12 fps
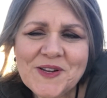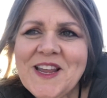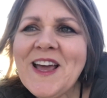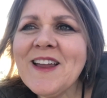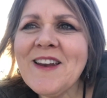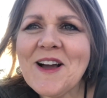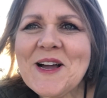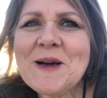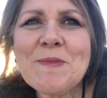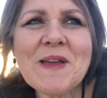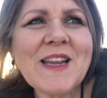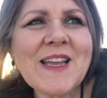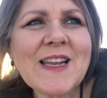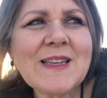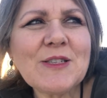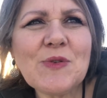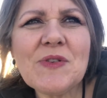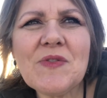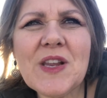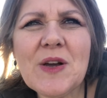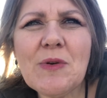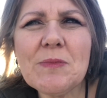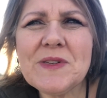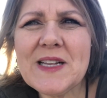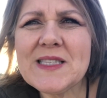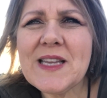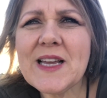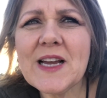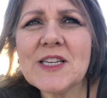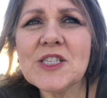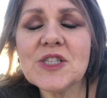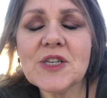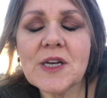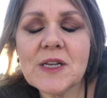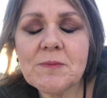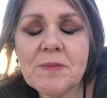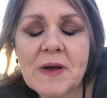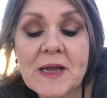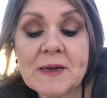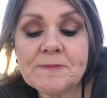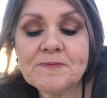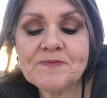and not coming in and doing video updates like I should. But